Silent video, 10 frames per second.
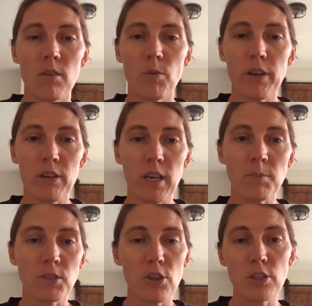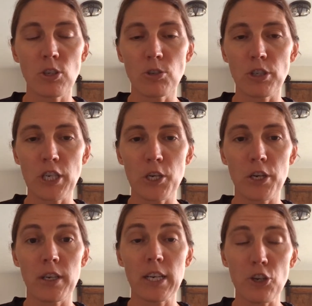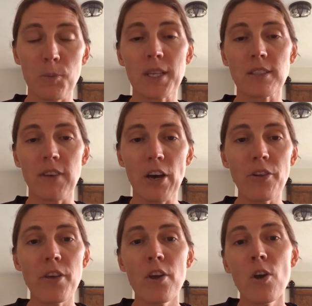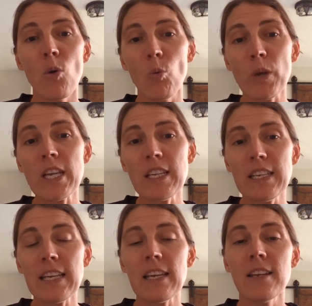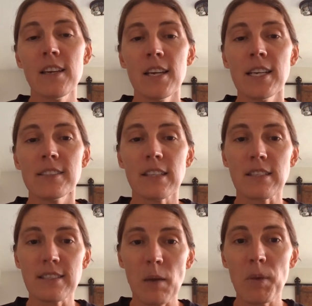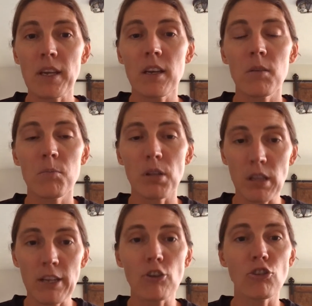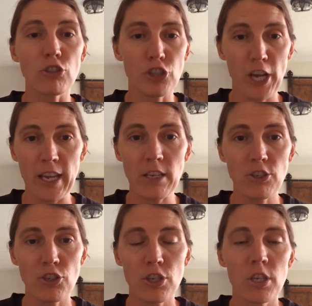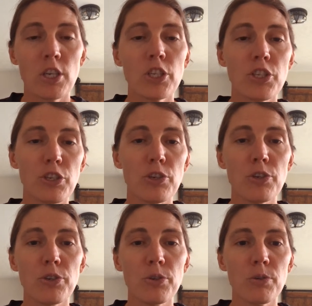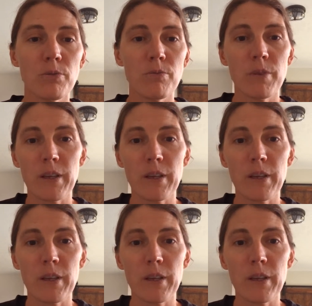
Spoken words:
when it comes to the social determinants of health, we need systemic political change to